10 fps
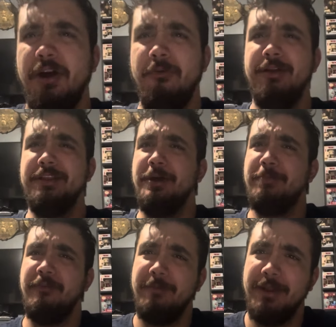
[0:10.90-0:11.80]
What is up,
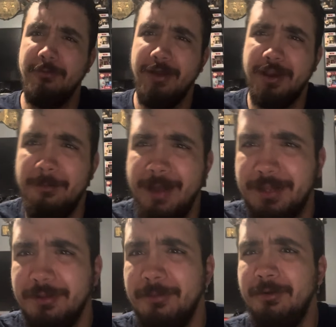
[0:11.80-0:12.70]
everybody? Welcome back
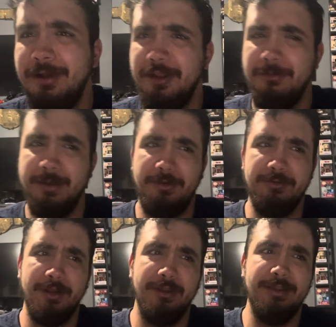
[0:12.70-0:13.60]
to the Morning Nobody Two
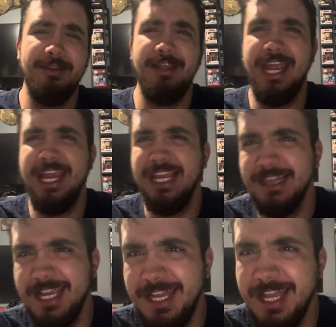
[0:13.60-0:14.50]
channel. This is a
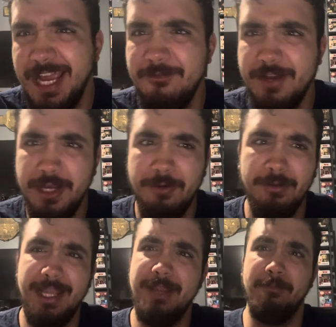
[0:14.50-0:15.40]
late night video,
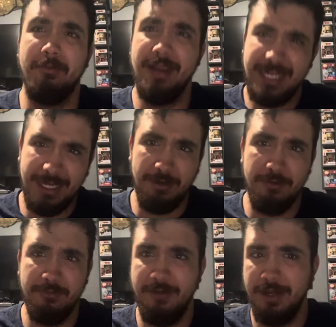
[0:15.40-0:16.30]
late breaking
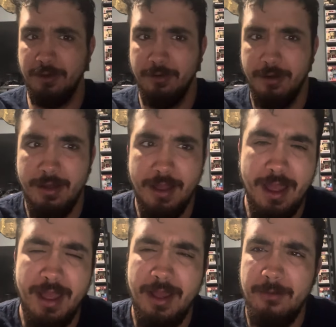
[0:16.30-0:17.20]
news video,
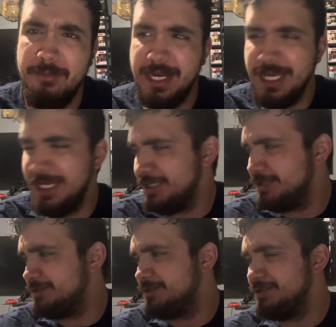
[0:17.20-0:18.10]

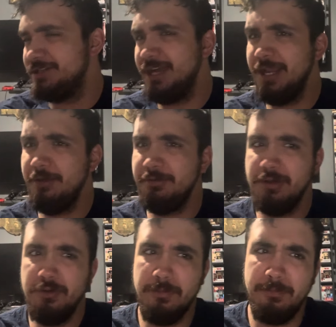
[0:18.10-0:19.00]
because shout out
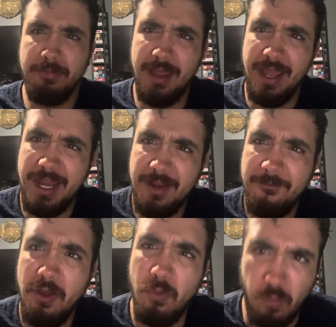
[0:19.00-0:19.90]
to
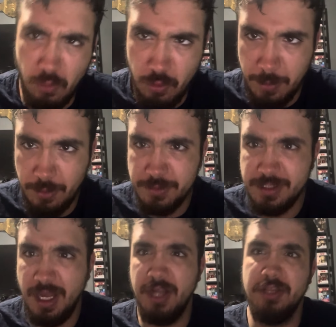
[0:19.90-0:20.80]
NFL rumors
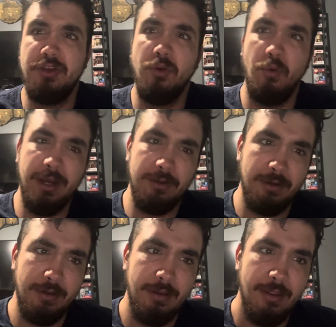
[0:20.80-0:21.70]
on Twitter.